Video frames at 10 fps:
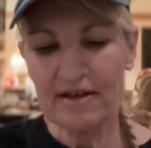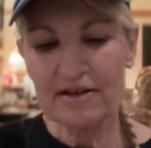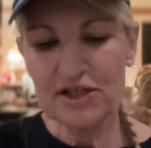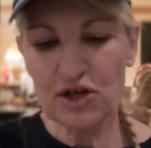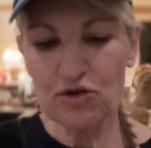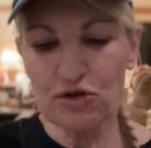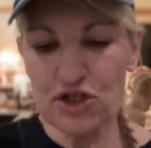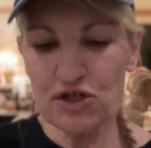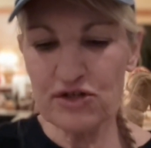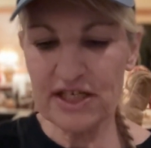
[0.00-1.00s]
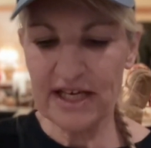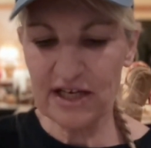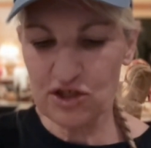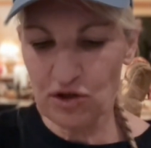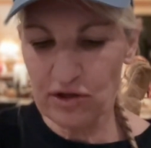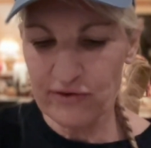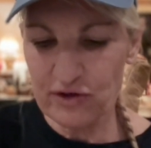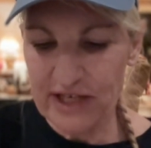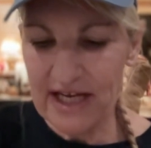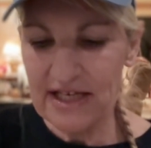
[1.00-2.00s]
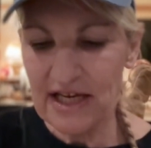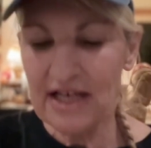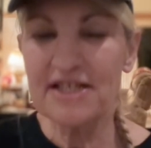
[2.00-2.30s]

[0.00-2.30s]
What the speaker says: So you choose to take control of your day.